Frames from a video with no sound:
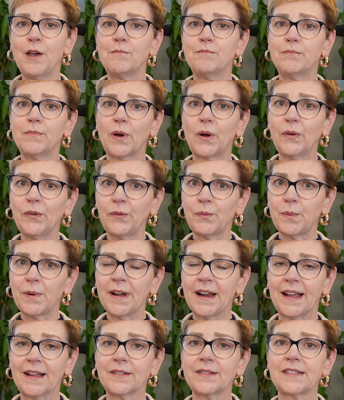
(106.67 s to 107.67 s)
most
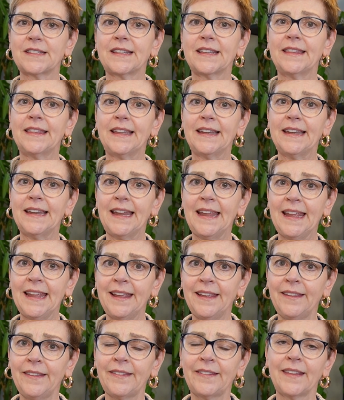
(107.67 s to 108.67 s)
pronounced in the
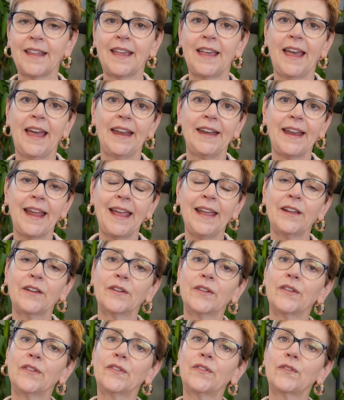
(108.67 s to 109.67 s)
knees and
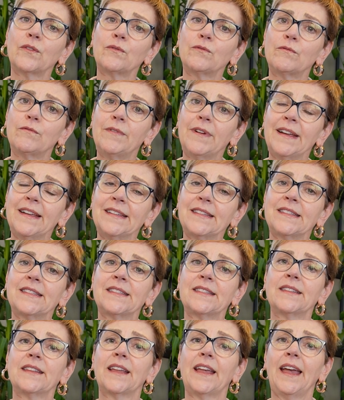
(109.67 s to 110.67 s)
ankles,
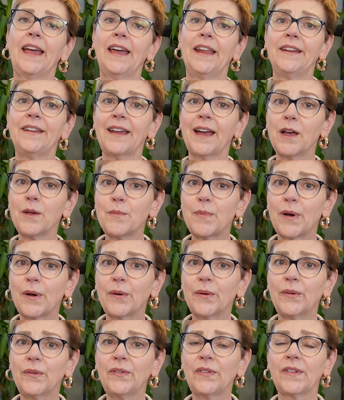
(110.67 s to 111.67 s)
wrists, and
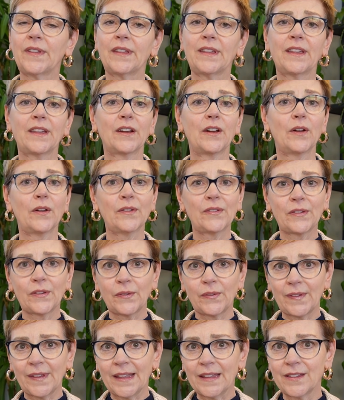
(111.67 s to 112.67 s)
elbows. Can also
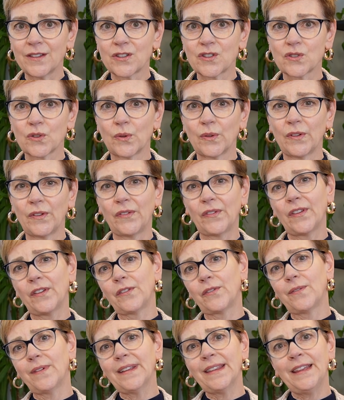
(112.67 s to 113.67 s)
see it in the shoulders.
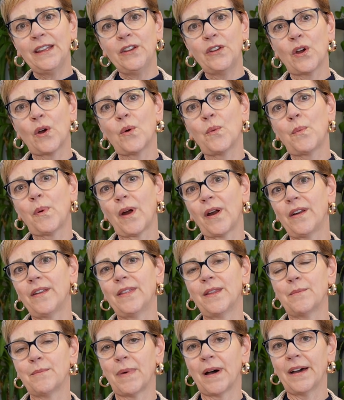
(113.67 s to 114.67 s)
There's really no part in
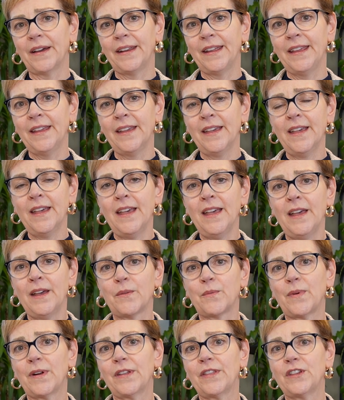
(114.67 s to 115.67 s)
the body
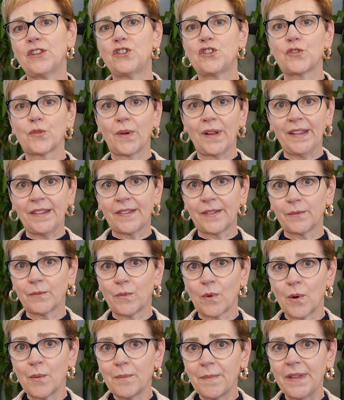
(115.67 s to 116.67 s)
where the joints
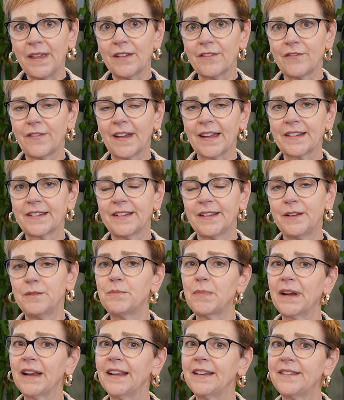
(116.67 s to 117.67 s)
won't be
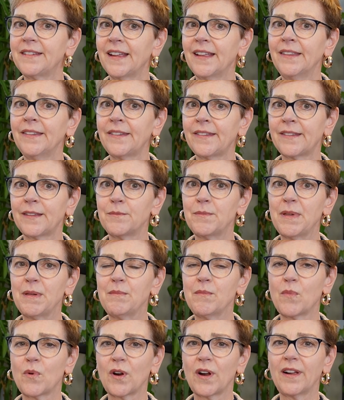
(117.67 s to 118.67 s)
affected, but it tends to be
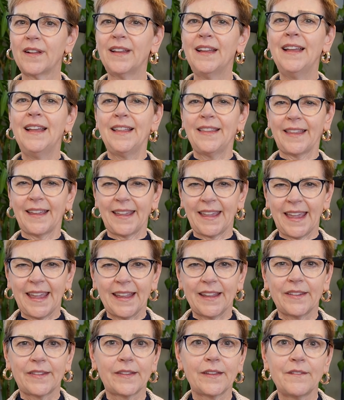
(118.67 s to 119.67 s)
more like
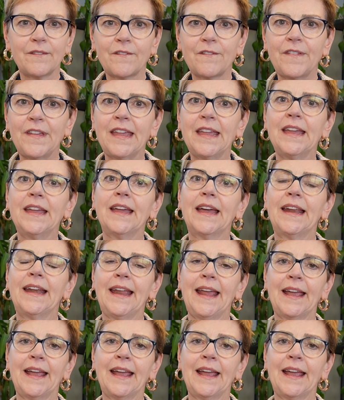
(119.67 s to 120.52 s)
hands and feet and